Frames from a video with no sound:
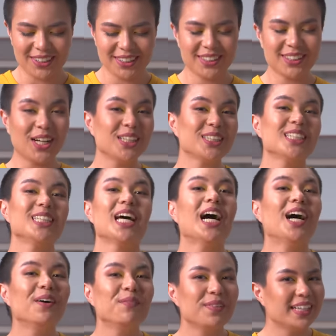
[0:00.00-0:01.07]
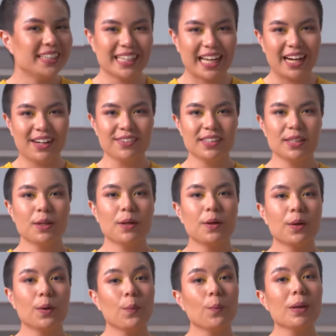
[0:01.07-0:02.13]
salted up, and now
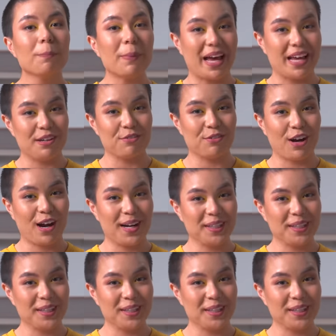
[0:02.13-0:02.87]
we pan fry.